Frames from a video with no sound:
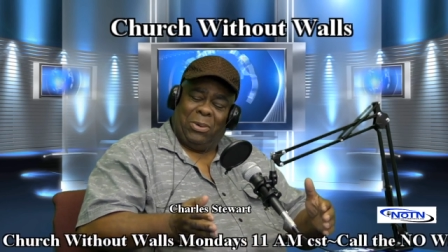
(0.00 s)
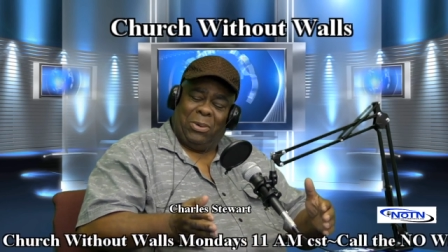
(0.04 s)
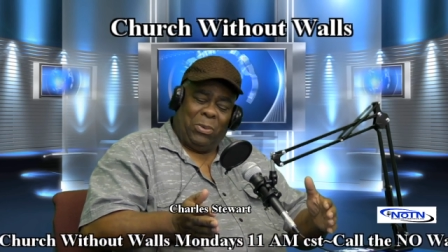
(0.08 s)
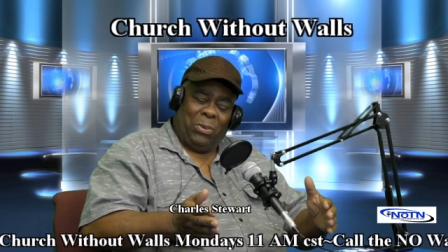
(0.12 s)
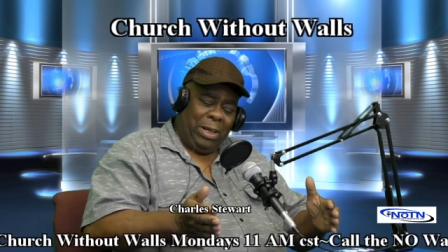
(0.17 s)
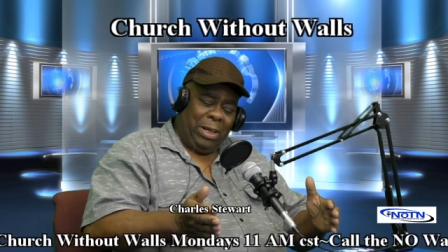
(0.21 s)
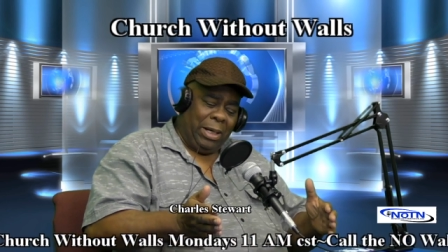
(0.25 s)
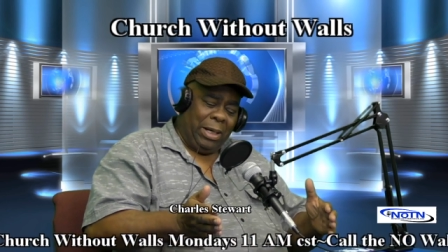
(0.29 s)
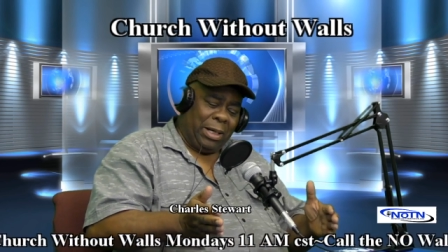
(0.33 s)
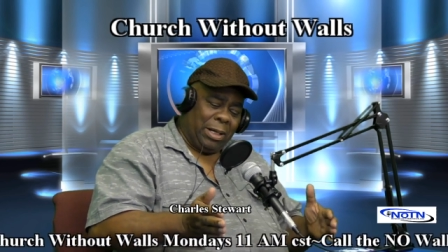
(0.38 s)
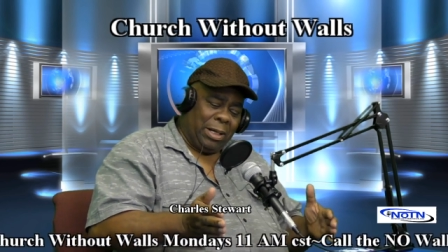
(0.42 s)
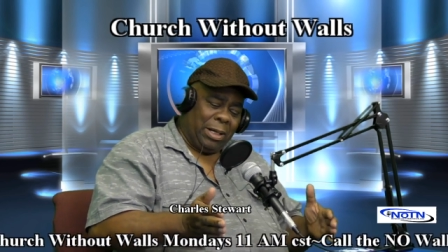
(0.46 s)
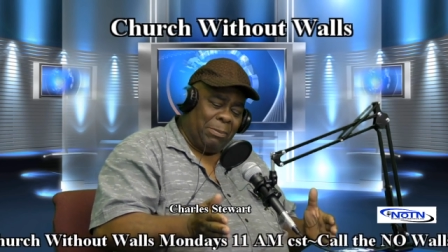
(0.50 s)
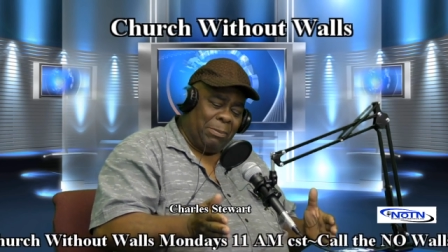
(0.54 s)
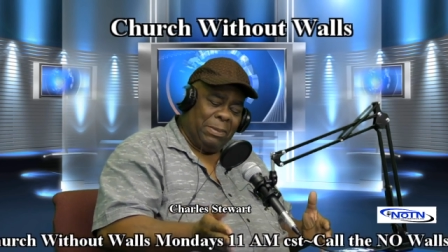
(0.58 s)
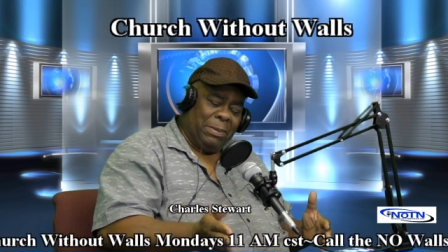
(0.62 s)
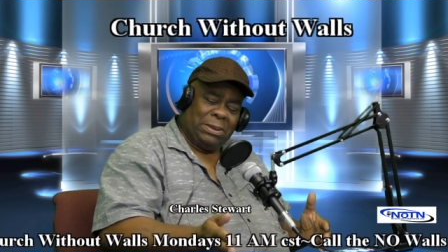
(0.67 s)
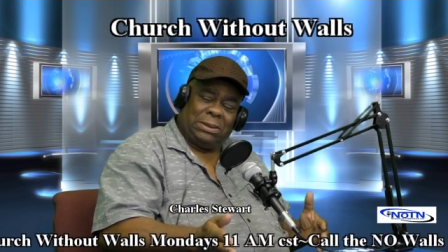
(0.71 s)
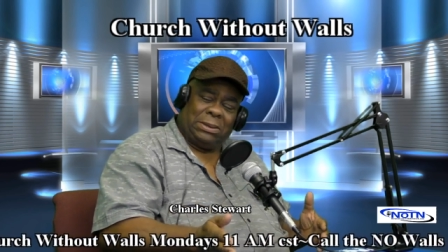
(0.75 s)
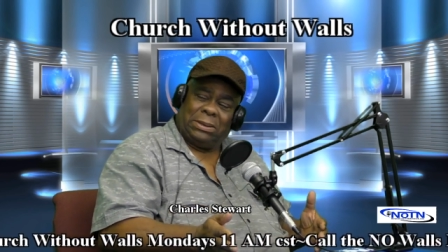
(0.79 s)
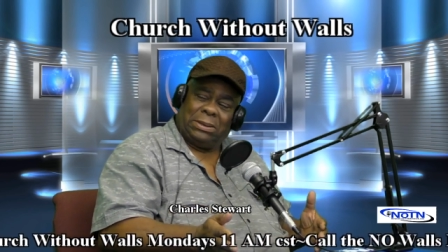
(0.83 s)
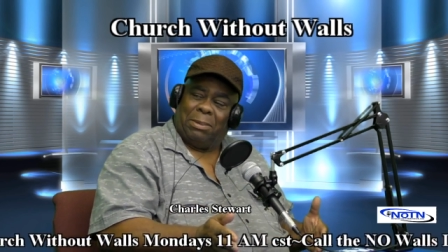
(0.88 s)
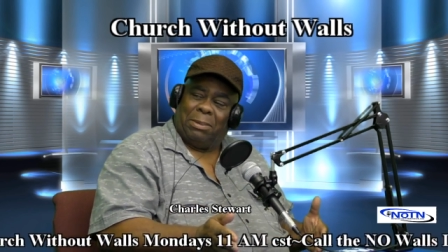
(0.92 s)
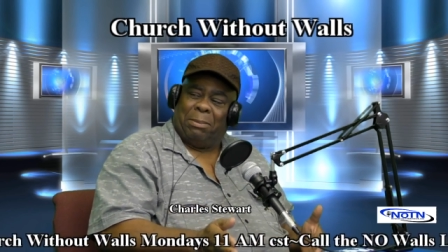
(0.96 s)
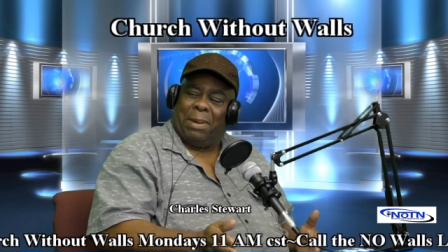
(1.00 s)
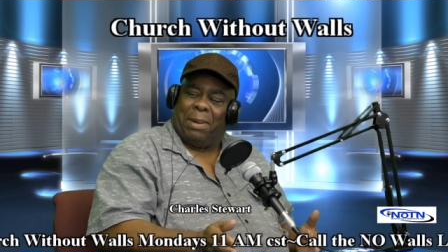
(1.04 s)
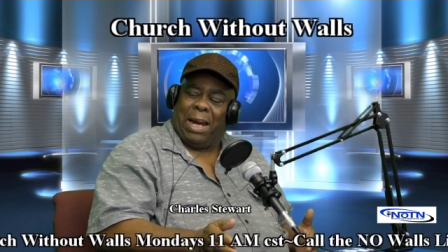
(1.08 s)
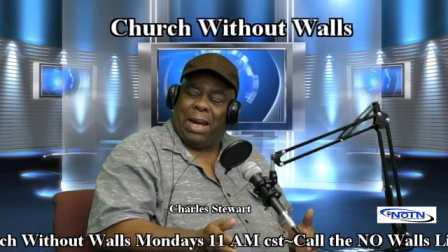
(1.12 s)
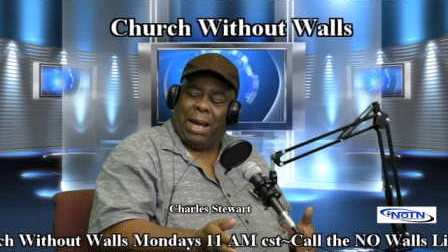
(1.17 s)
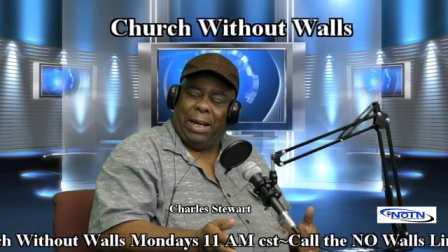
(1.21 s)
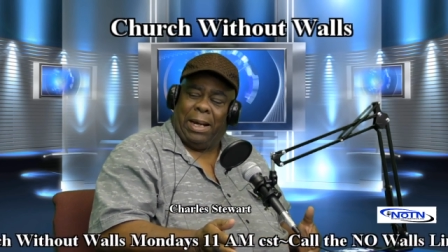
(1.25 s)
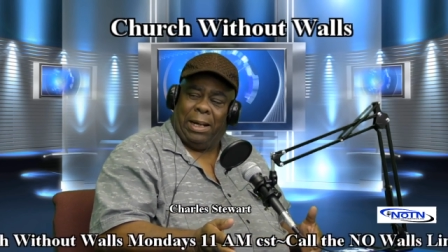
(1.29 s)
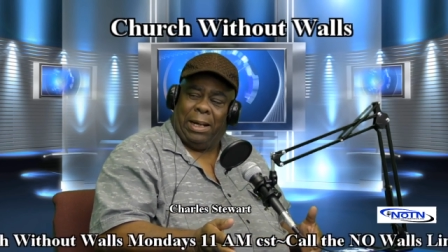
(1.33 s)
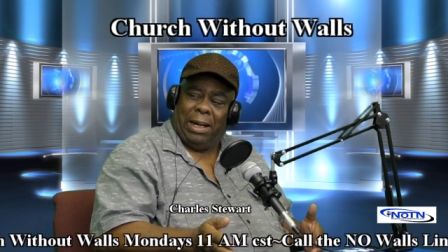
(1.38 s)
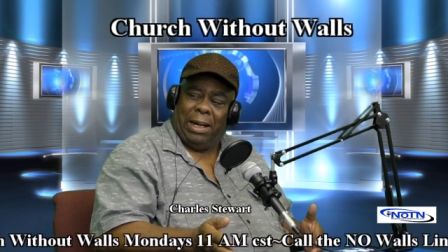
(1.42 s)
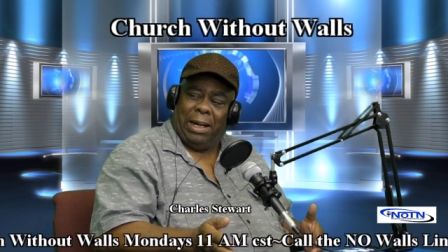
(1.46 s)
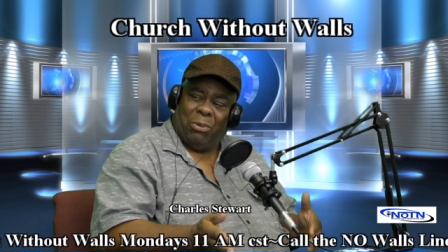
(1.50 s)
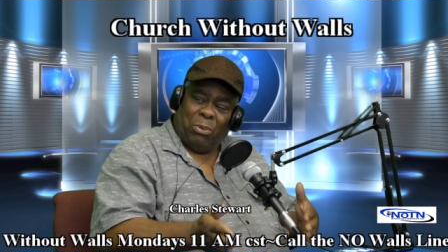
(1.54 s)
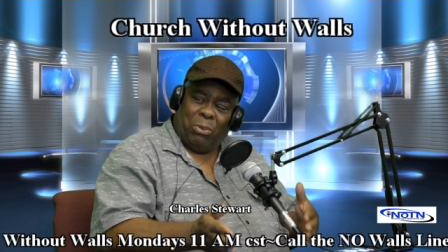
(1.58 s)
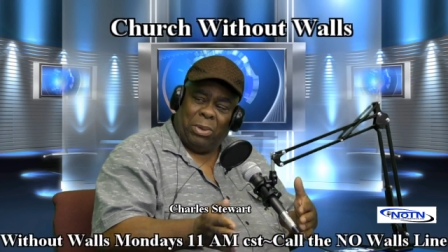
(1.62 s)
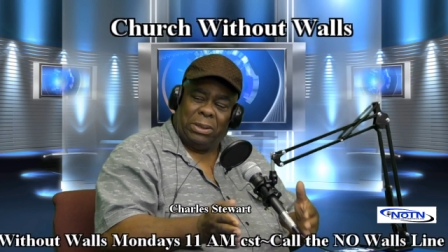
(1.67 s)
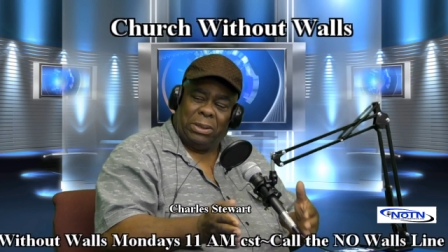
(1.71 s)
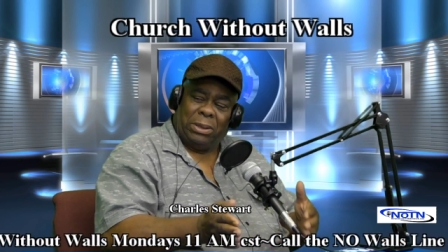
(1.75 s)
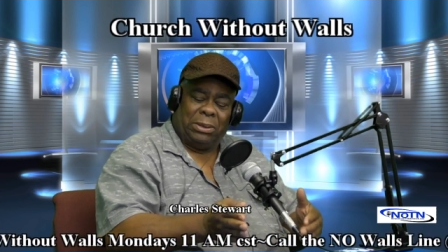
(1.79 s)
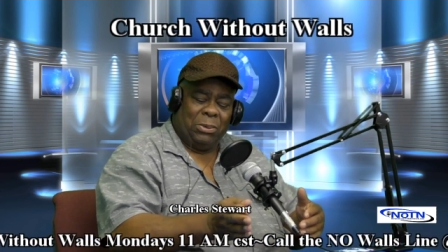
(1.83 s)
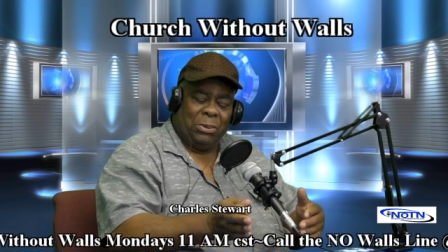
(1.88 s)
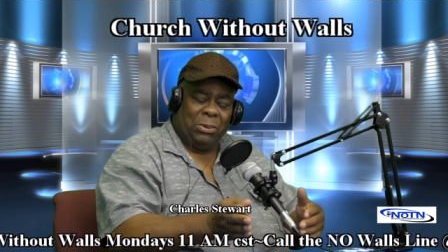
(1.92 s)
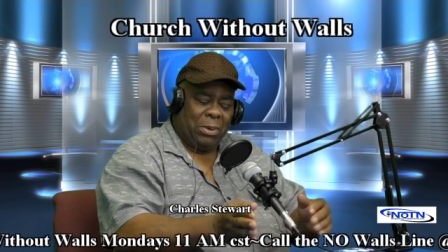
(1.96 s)
when it comes to somebody that
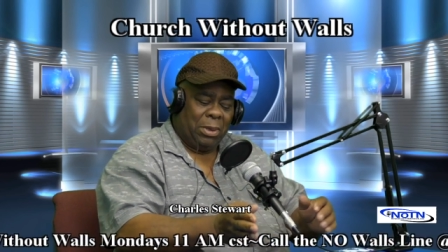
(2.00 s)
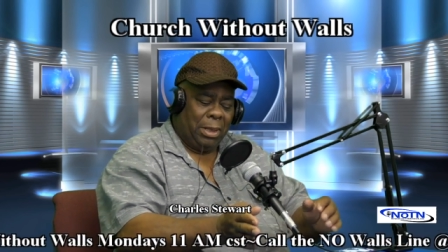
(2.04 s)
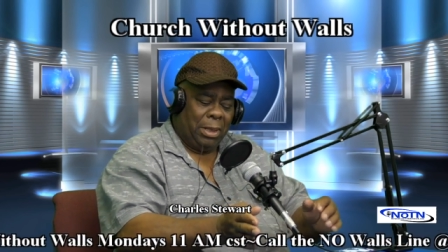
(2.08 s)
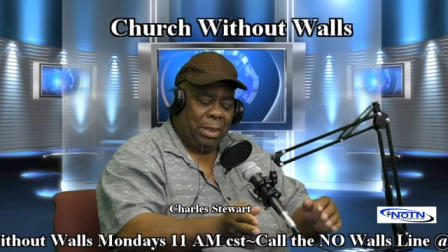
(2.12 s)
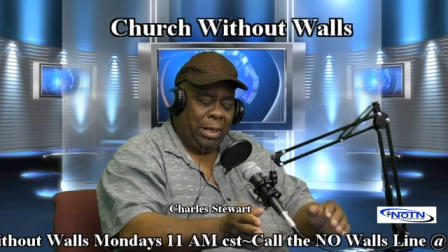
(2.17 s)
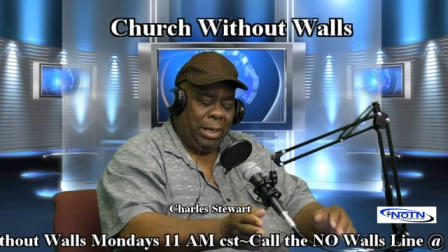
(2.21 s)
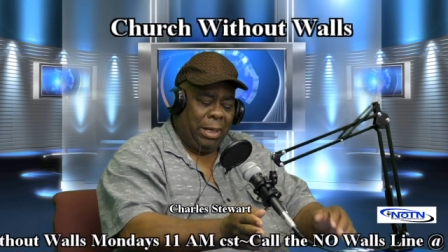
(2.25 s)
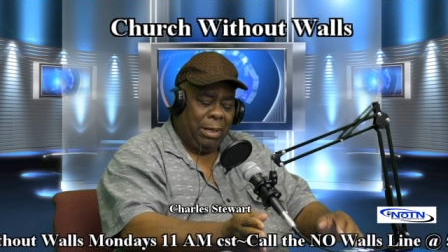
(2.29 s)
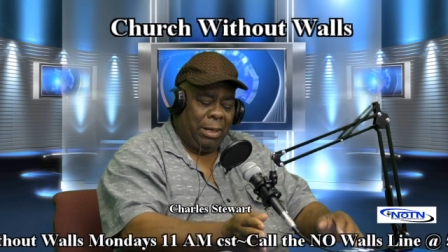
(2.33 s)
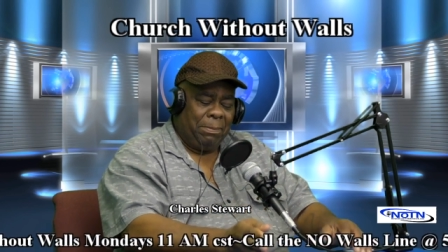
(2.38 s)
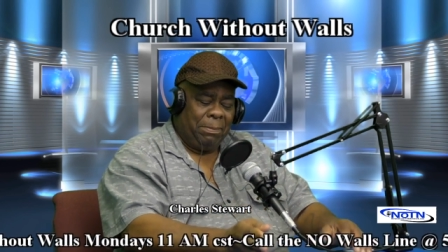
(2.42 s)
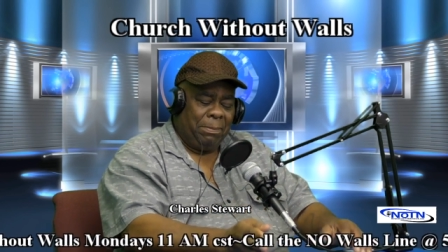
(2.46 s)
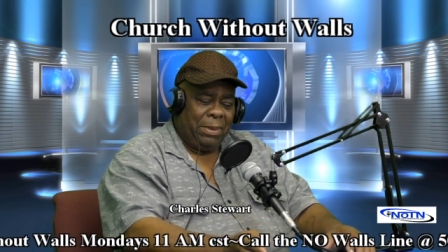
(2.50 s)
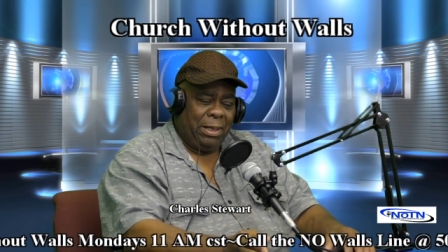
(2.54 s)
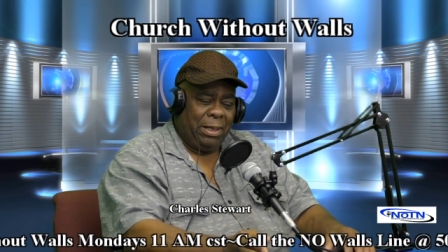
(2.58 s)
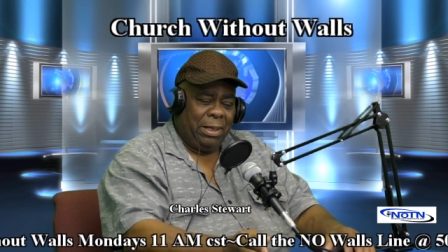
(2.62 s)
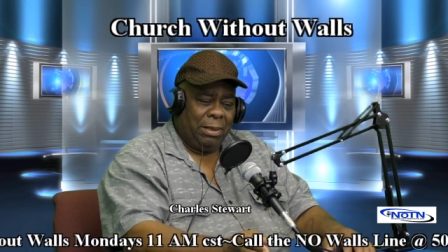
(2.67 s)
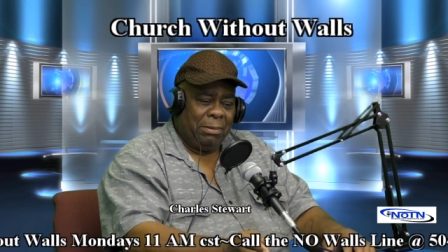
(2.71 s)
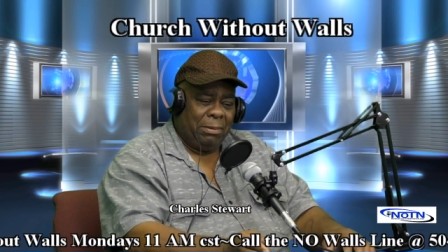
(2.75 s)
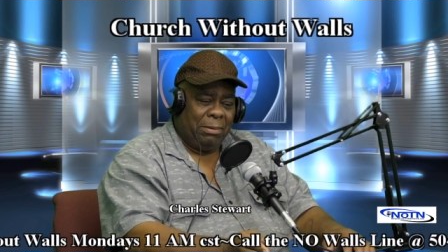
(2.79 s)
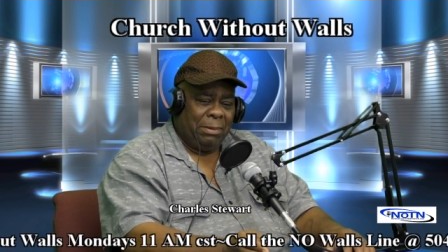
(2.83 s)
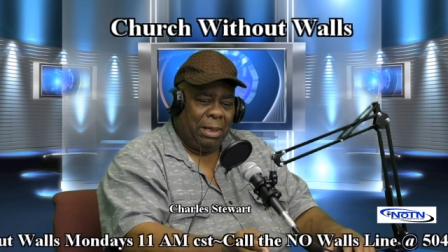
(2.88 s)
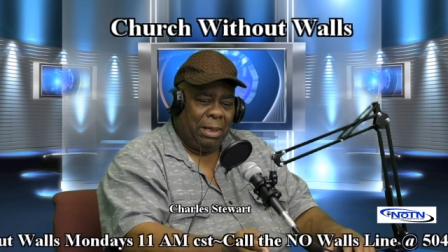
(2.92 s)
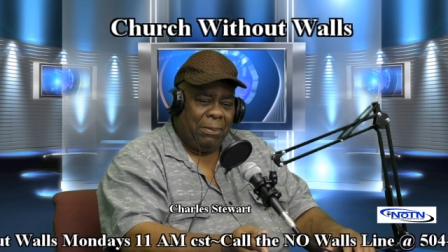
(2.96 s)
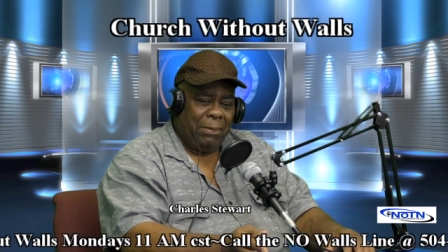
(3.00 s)
really want to help them,